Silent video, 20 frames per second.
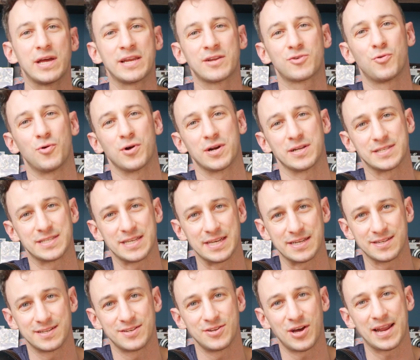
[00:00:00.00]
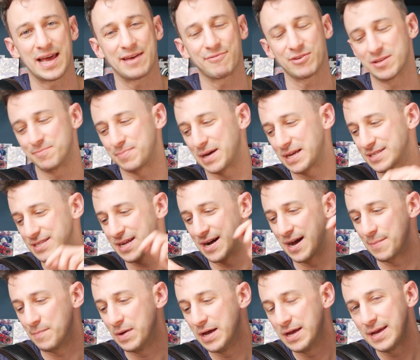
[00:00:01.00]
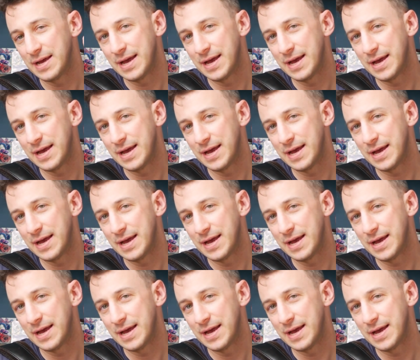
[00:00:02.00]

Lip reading: in quarantine, not having the best time.